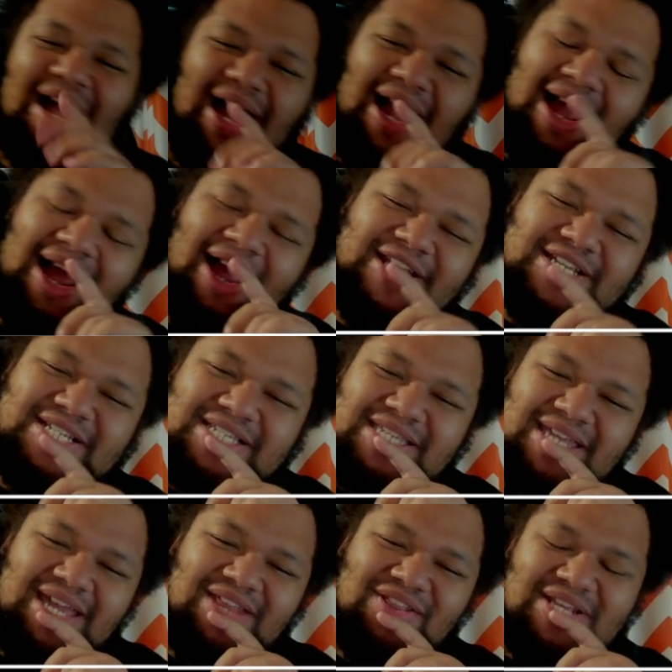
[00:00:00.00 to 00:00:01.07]
I
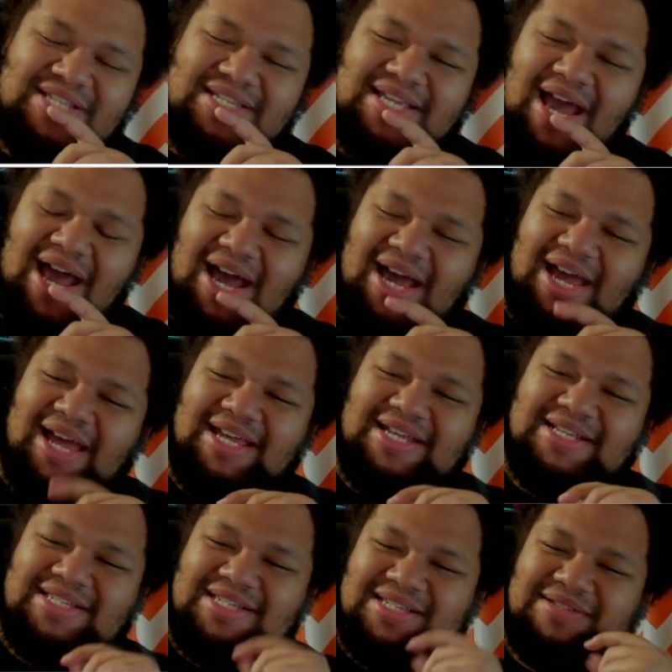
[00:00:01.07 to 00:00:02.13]
see these
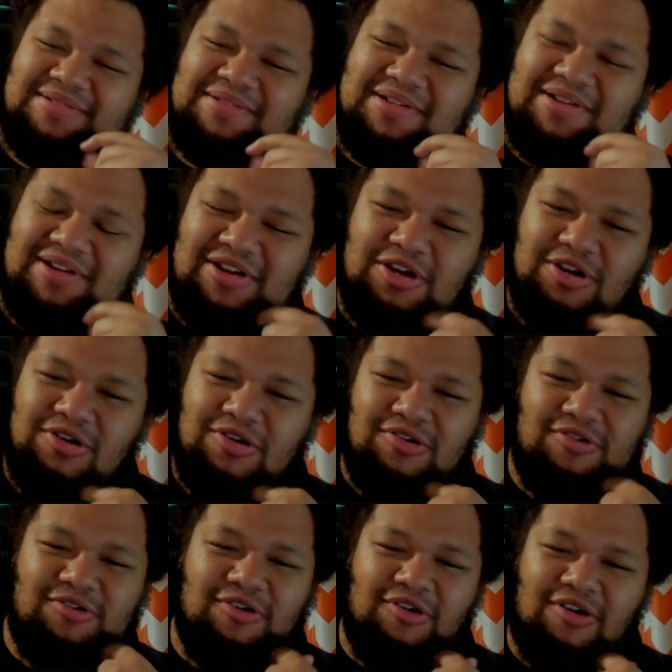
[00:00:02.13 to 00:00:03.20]
guys
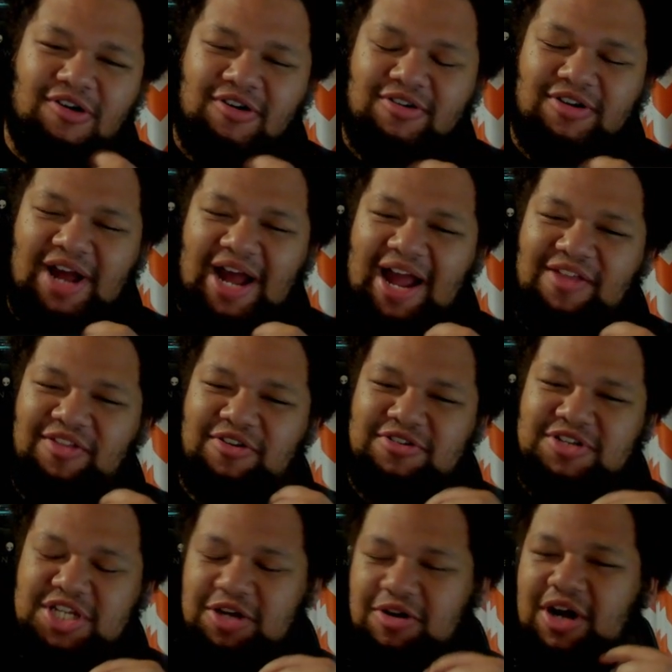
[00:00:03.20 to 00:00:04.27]
who are either
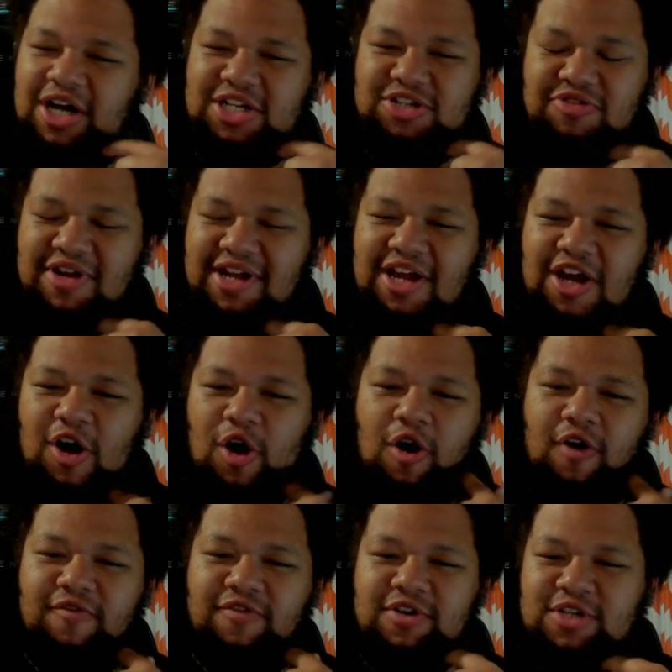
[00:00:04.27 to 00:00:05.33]
200
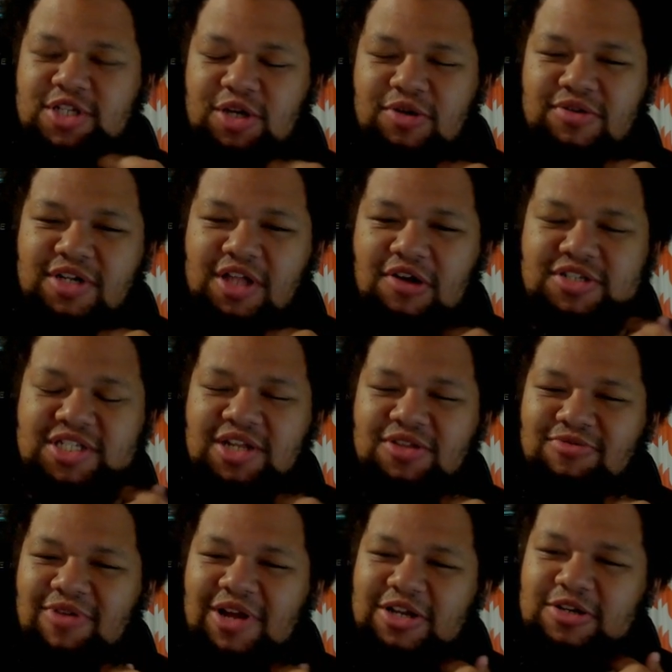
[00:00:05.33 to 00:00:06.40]
over close to
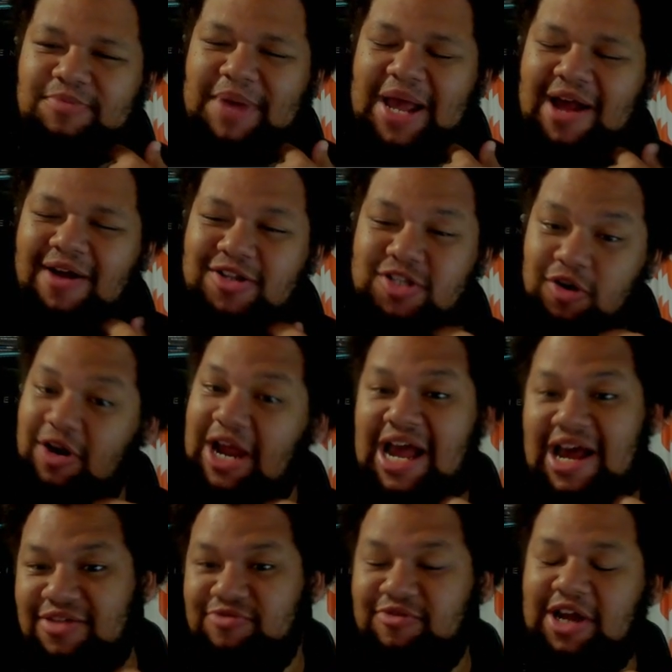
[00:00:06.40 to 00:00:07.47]
300 pounds or
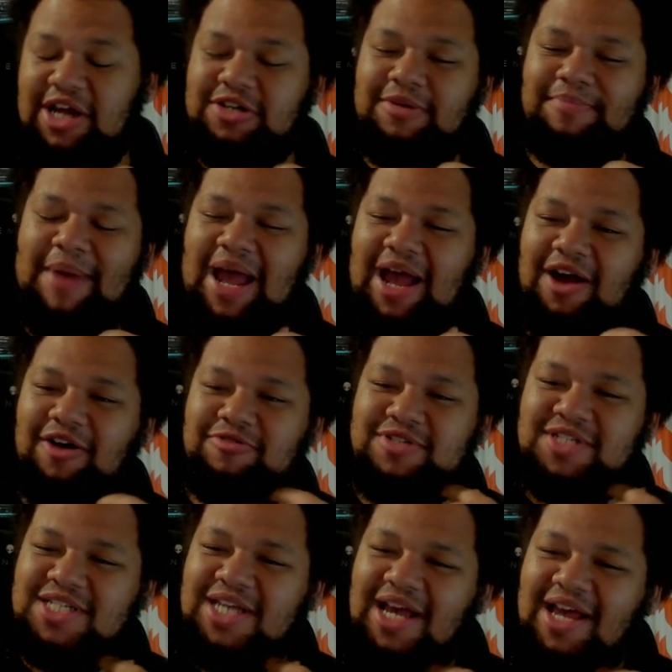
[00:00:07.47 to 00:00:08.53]
at 300
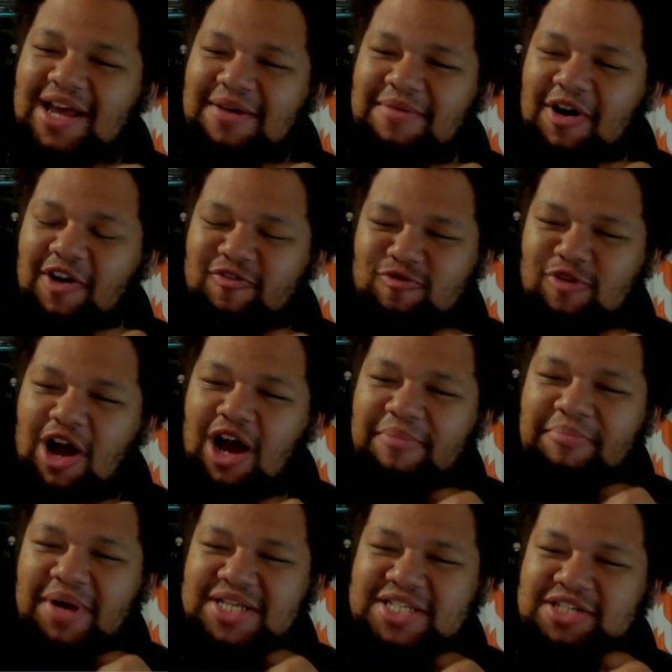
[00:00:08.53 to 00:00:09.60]
pounds of raw
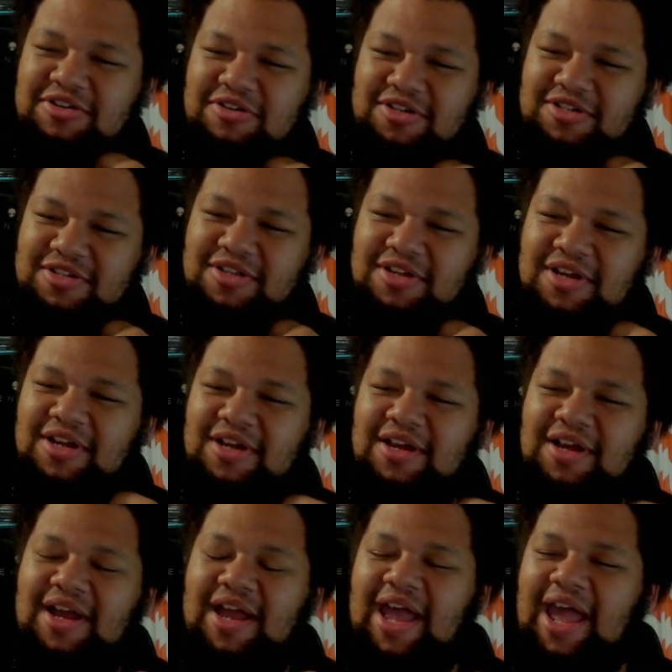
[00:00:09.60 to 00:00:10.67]
muscle,
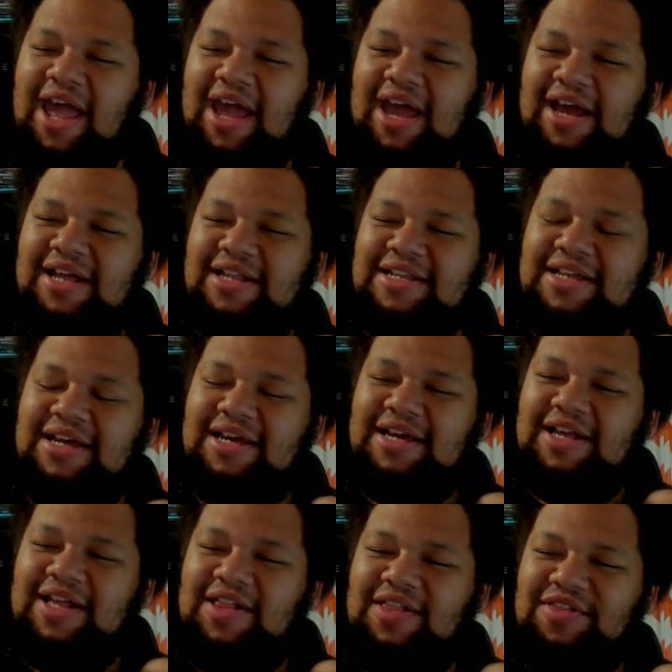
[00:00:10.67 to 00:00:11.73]
and
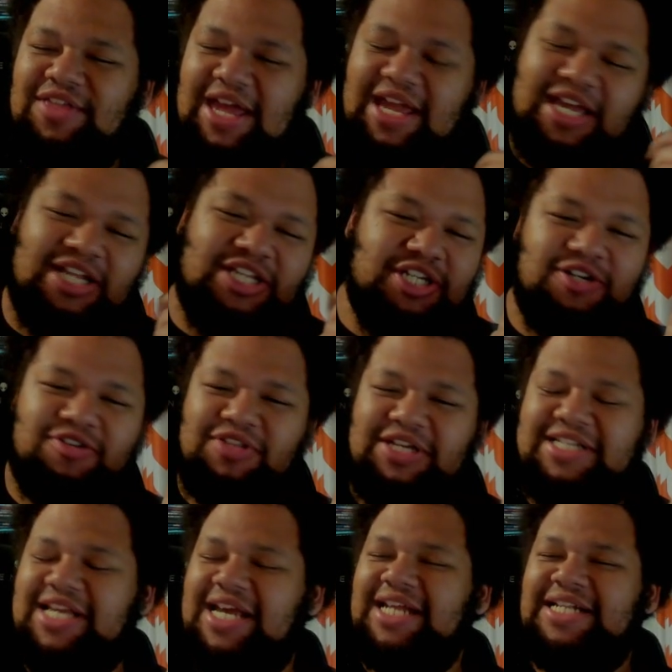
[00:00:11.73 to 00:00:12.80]
they can do
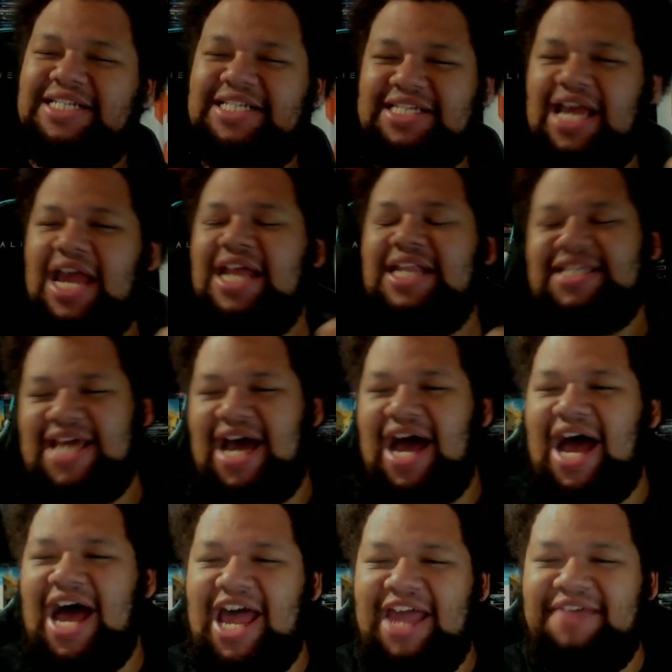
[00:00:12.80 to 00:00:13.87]
these insane
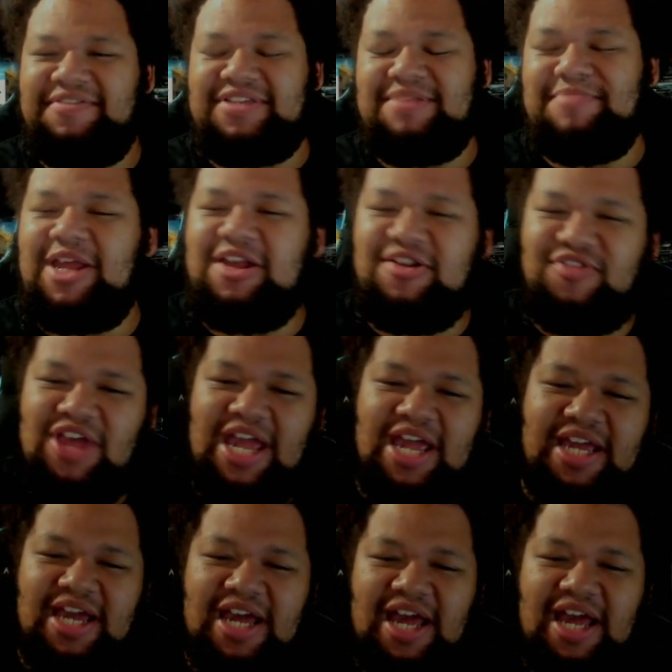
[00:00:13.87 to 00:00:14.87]
dives and make you think,